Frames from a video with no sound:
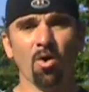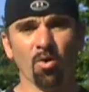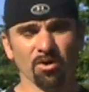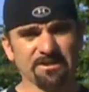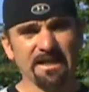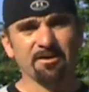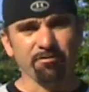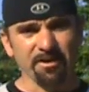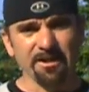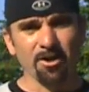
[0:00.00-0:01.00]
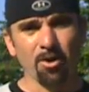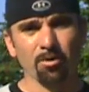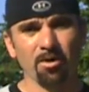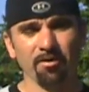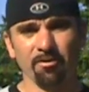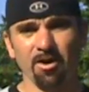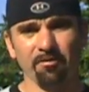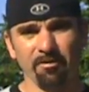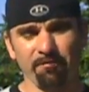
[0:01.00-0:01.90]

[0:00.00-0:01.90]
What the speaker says: or taking video of a